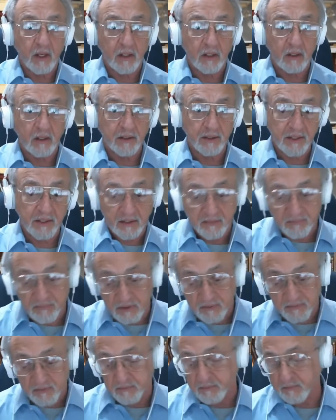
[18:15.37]
uh,
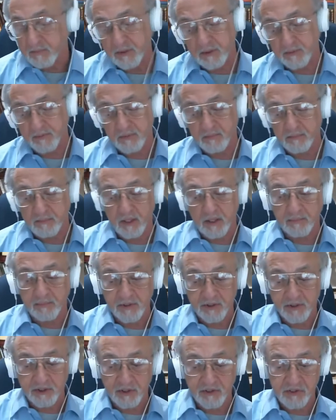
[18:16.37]
even if it if it
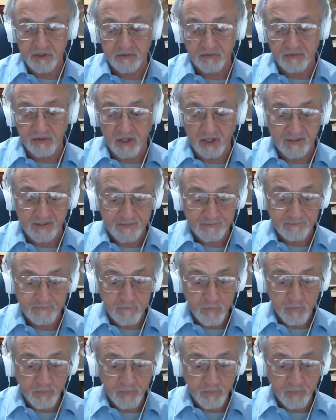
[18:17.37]
might be justified.